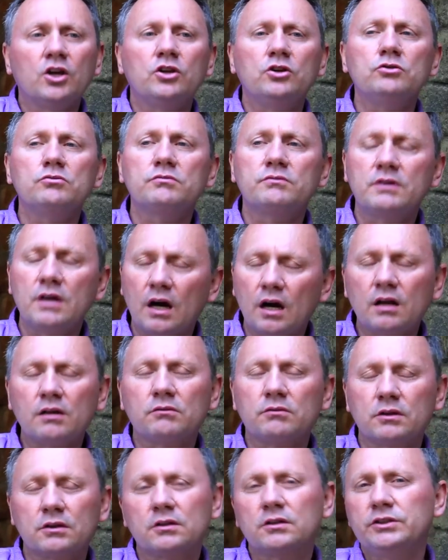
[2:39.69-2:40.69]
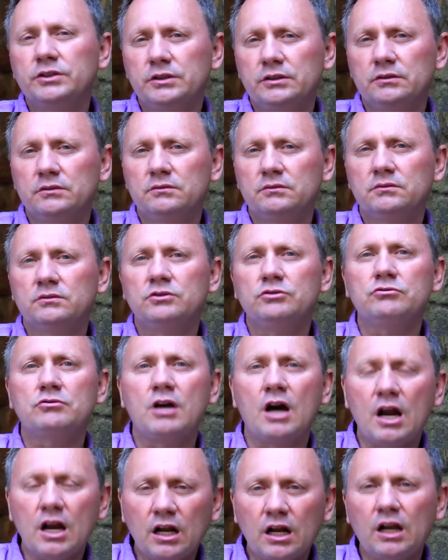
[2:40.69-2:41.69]
You've got to work on you. You've
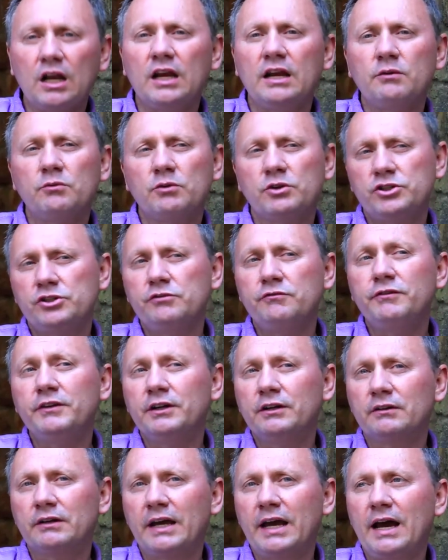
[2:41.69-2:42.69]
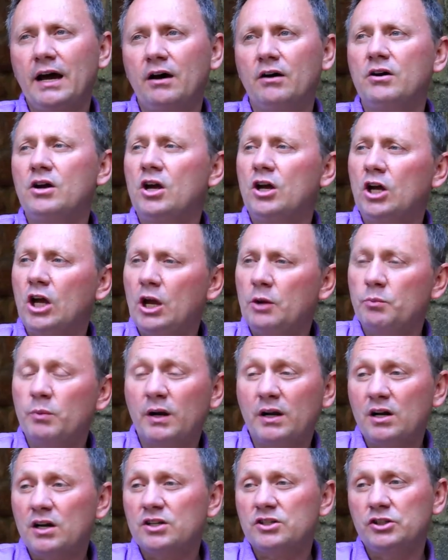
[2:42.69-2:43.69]
got to clean what you feel now. And
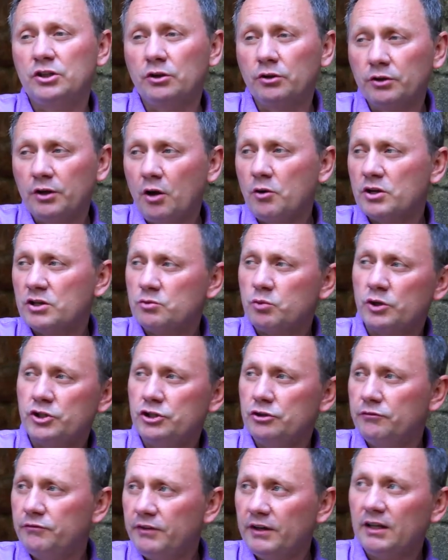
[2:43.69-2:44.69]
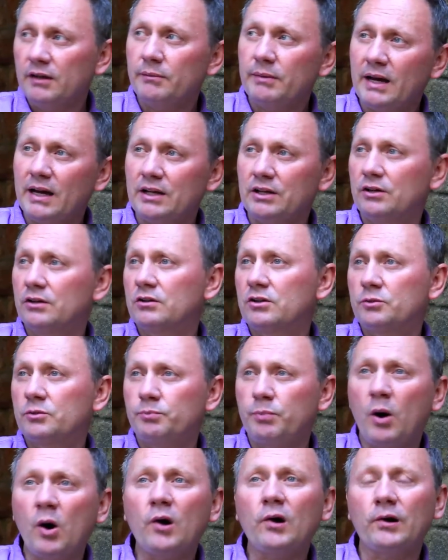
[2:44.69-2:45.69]
because you'll notice what you feel about your
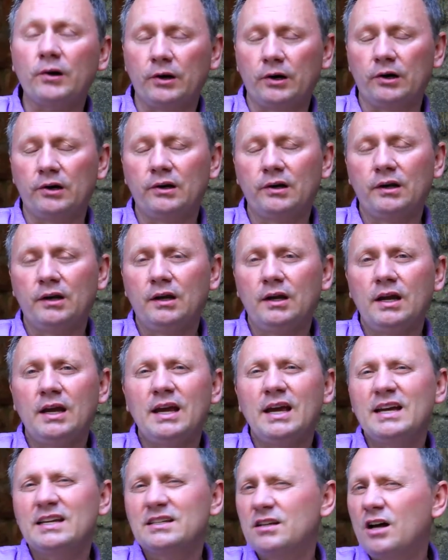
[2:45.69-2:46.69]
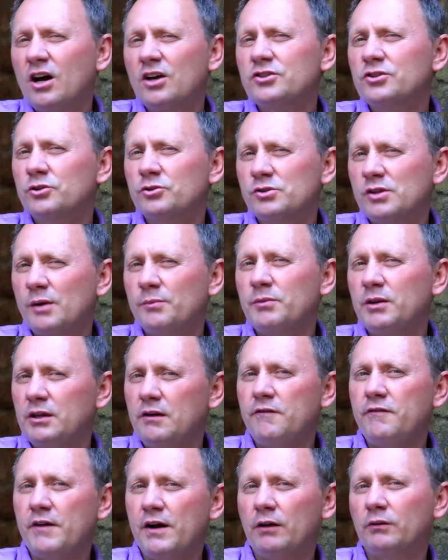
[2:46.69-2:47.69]
partner is also something
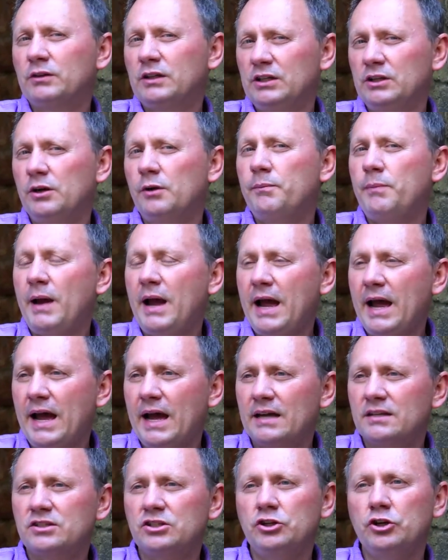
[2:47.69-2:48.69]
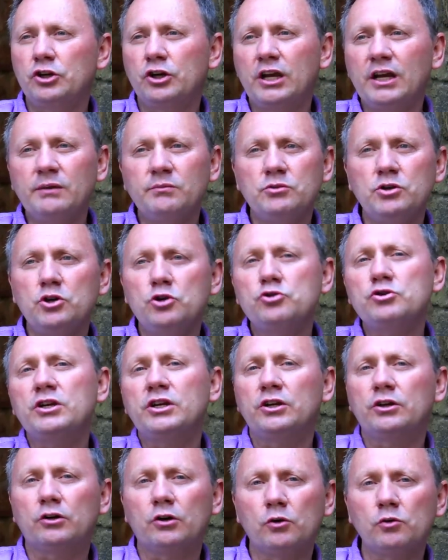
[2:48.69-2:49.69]
you felt in your past. And you keep
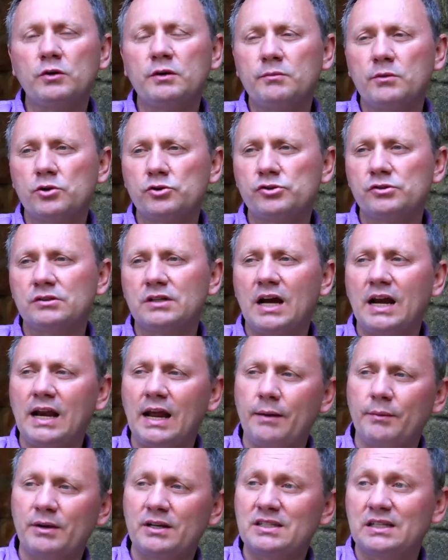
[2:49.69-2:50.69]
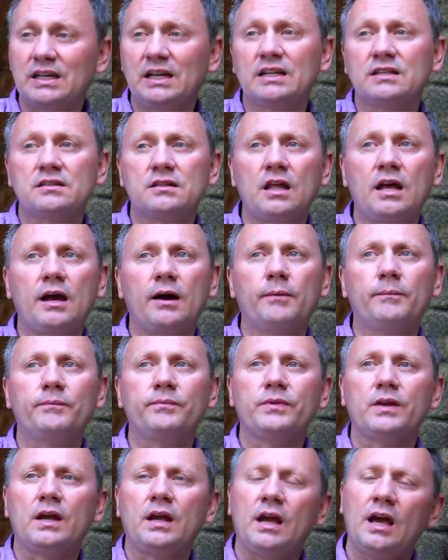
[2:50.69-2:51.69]
using your own emotional dynamics against them.
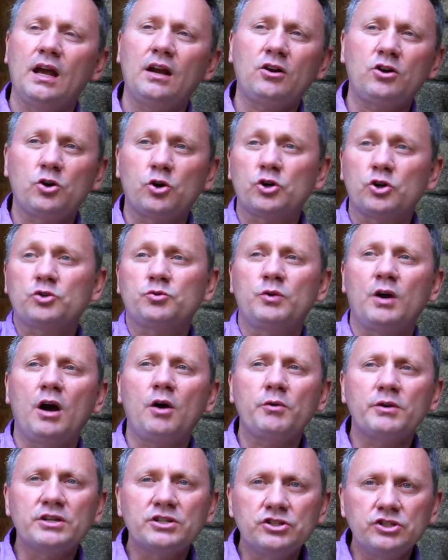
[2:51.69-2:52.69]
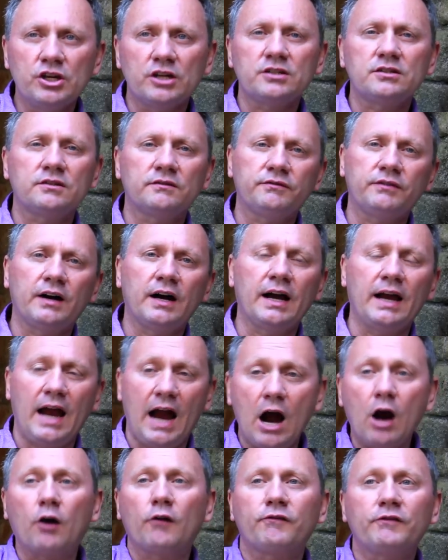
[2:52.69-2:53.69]
And of course, we always justify
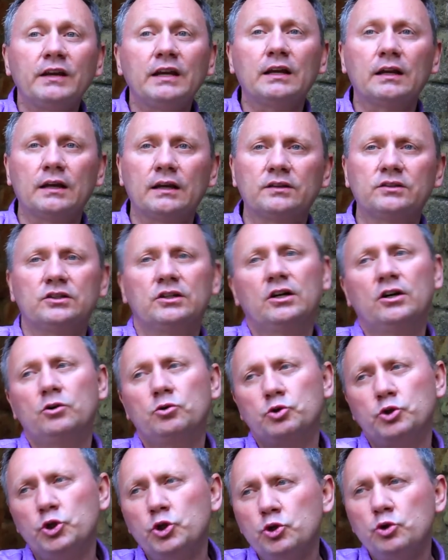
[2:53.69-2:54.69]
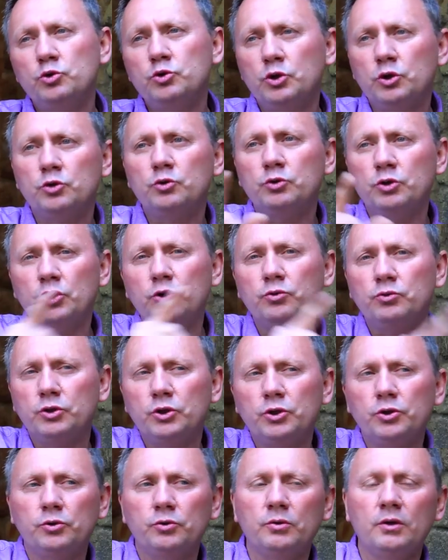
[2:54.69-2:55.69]
our feelings, you know, you, you, you,
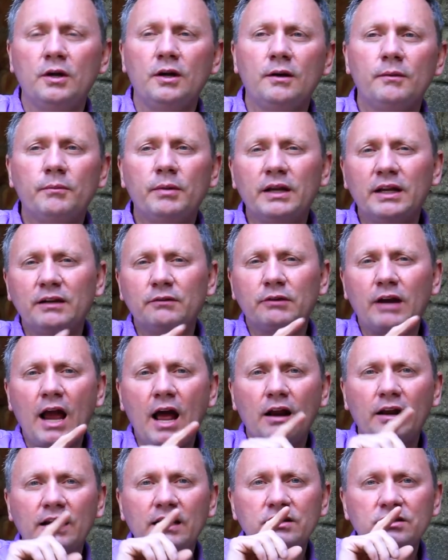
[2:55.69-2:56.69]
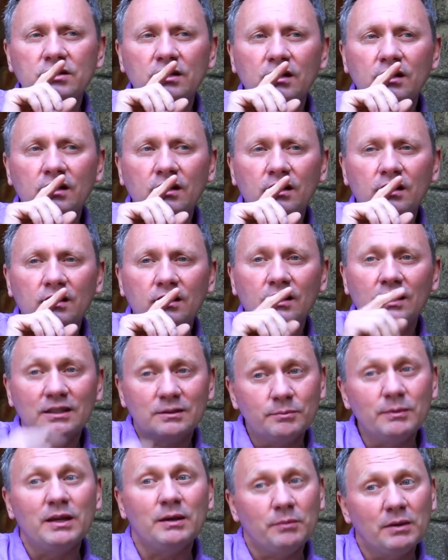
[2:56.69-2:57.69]
you. But in reality, it's,
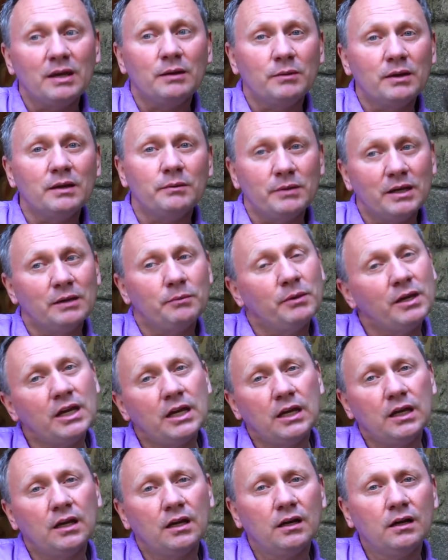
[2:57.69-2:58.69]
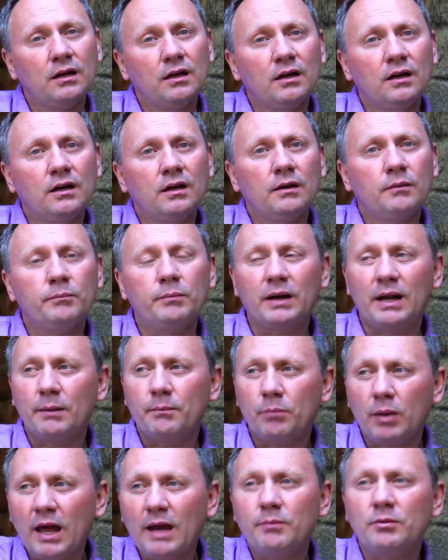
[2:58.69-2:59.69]
it's me, me, me, me, me but
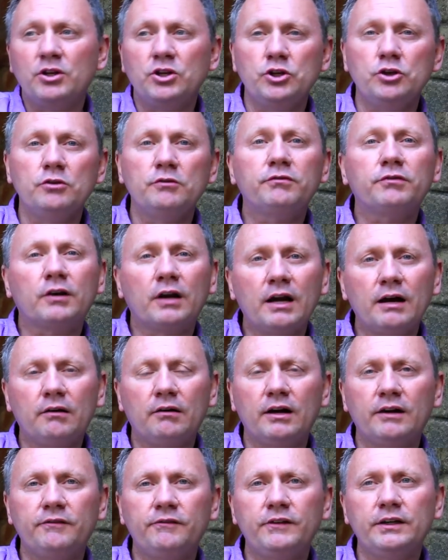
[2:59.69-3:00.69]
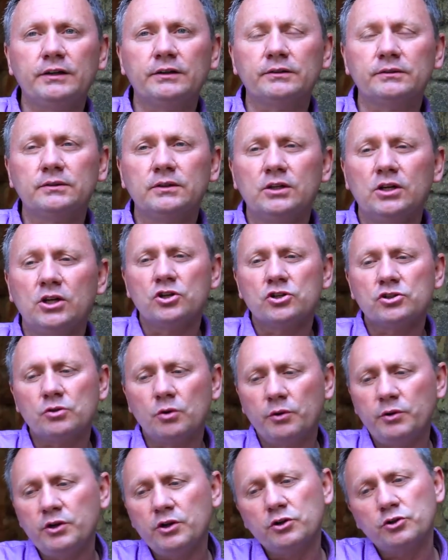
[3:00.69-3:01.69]
I'm blaming you for how I feel.
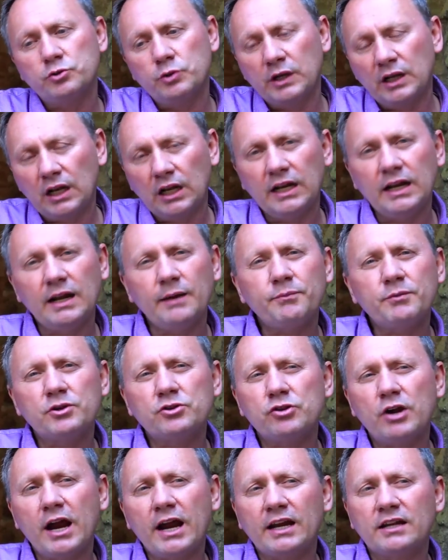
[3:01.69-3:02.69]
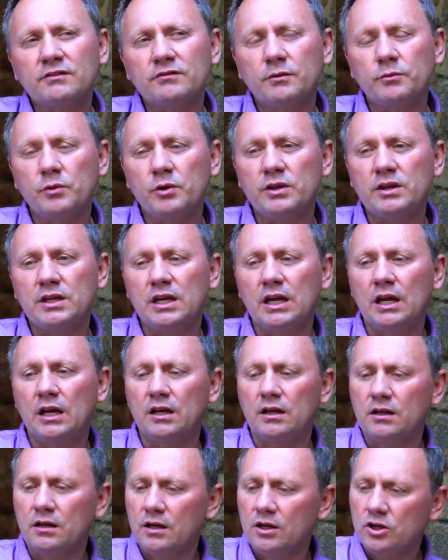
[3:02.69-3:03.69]
So what we do is we clean up the dragons from
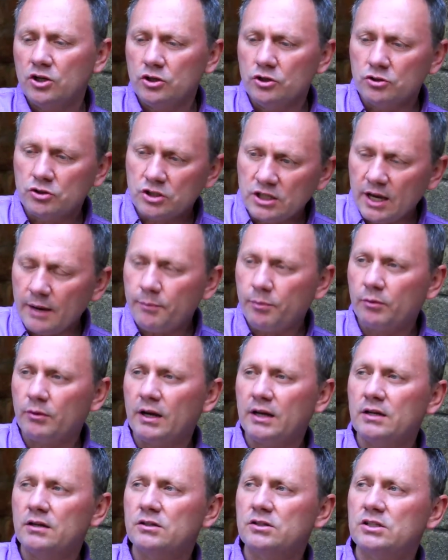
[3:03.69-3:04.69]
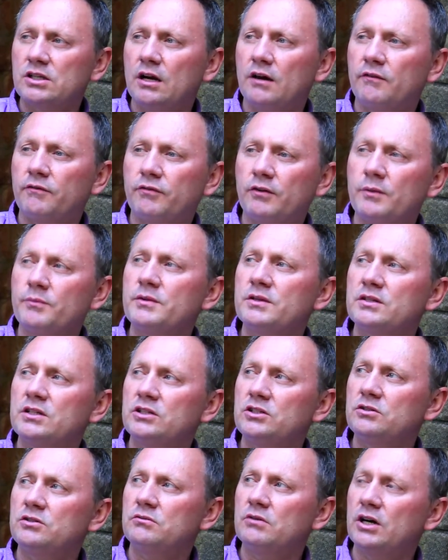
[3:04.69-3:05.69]
within. You separate yourself from the
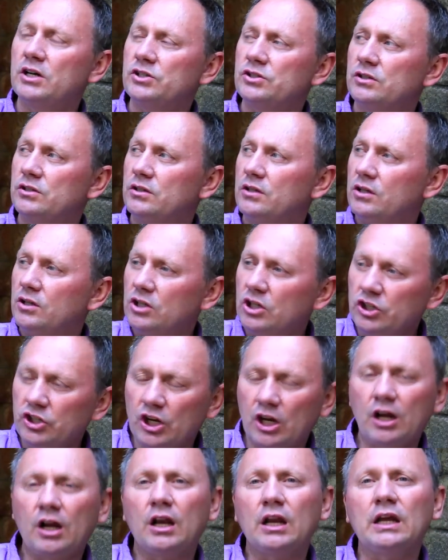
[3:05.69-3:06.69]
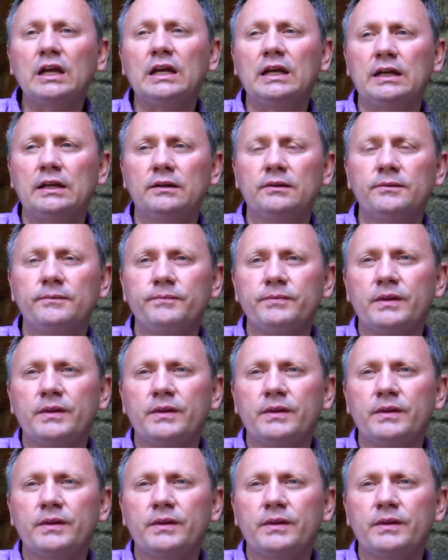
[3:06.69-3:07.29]
situation and you clean.